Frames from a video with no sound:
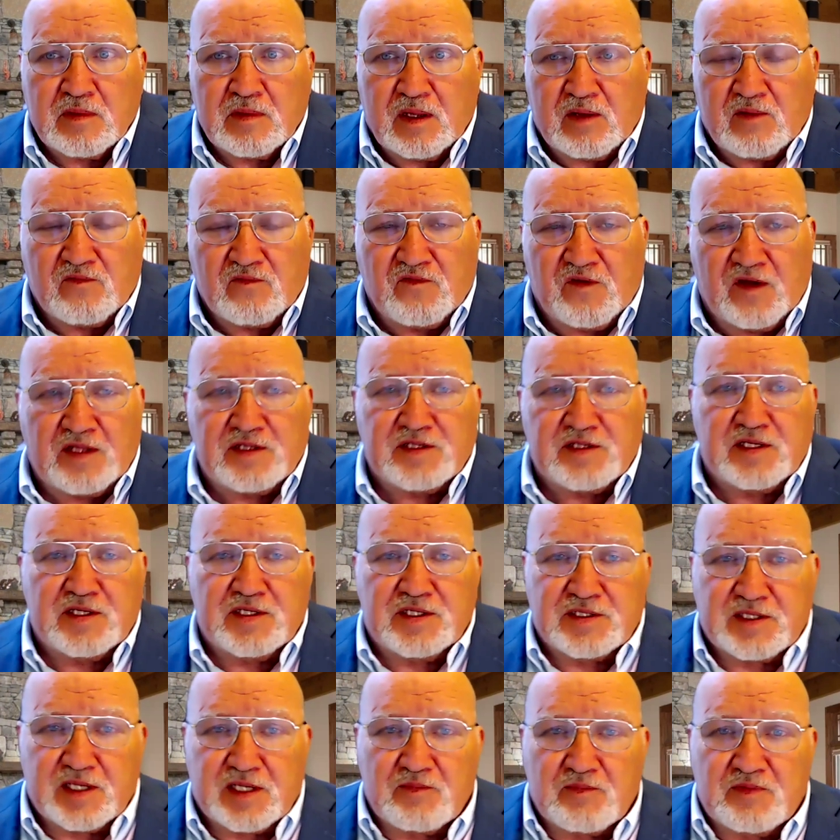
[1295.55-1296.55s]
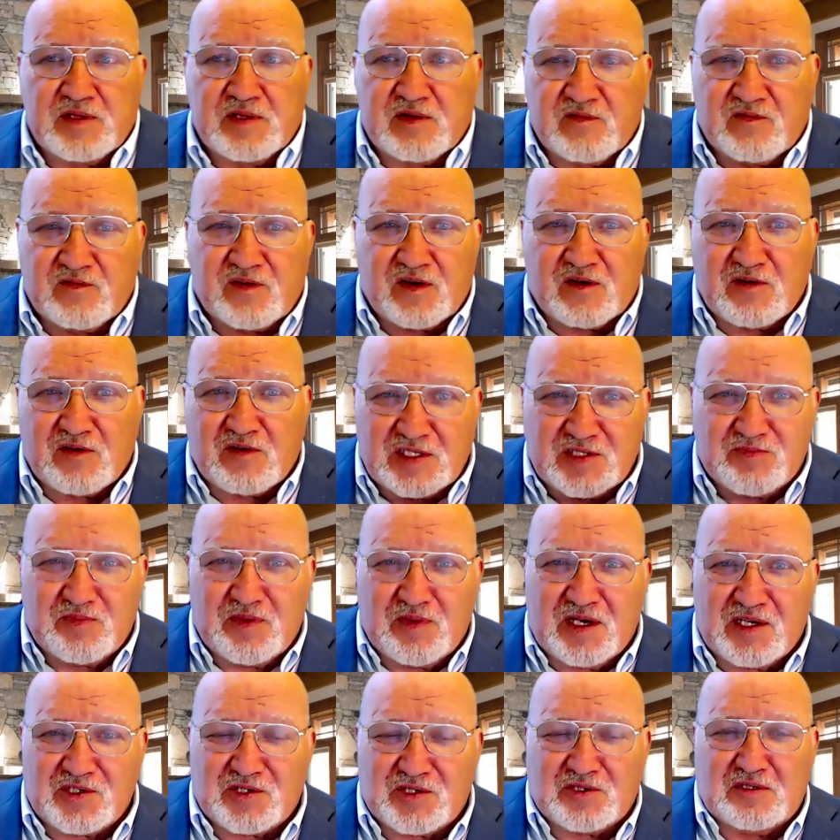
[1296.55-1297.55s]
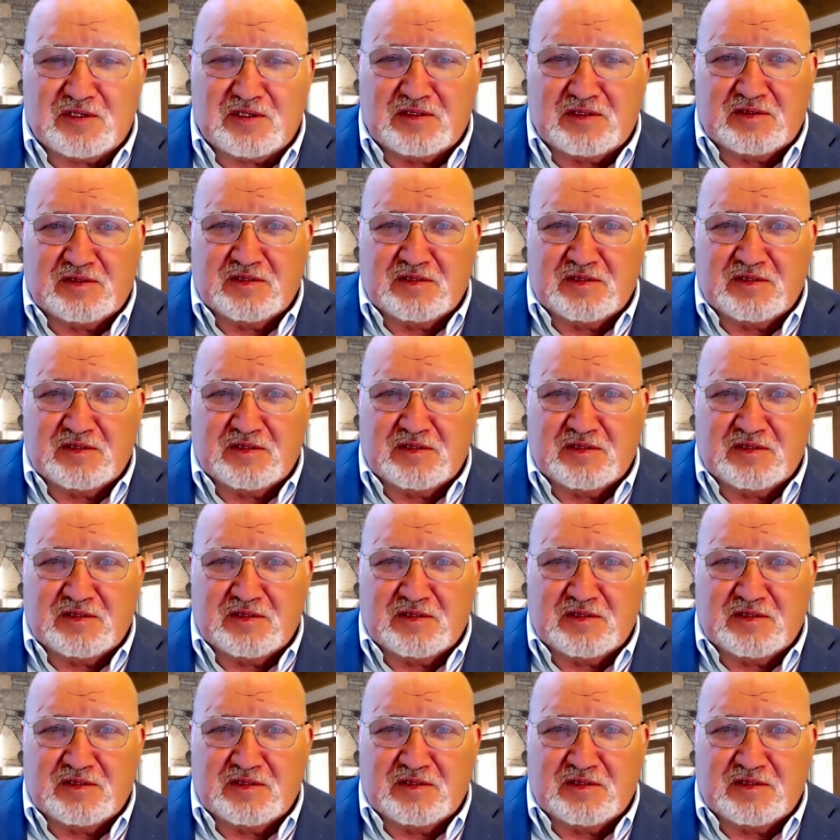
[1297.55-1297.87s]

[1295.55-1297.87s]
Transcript: invented something very special